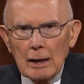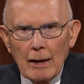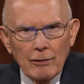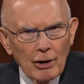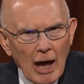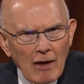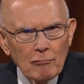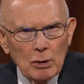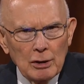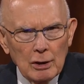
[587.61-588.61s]
And there
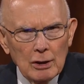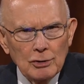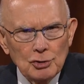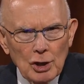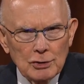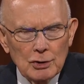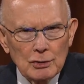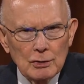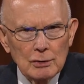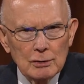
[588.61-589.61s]
have been
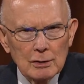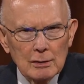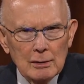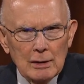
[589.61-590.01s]
injustices